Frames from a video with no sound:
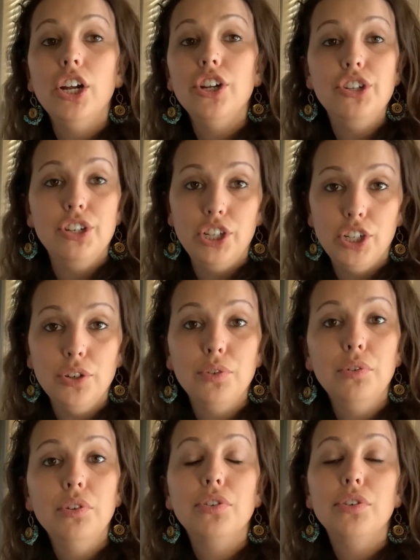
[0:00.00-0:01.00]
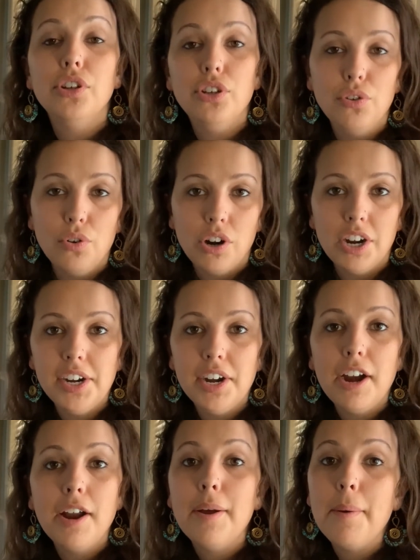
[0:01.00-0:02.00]
Do your
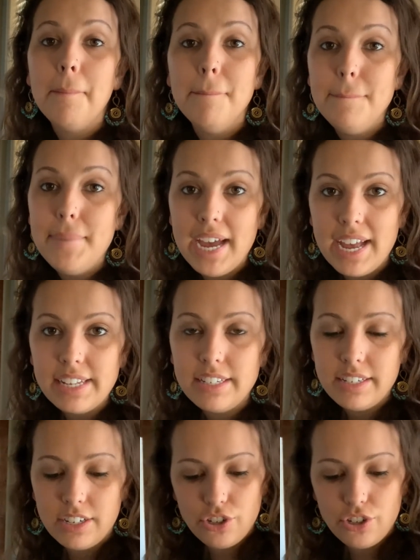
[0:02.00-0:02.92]
best.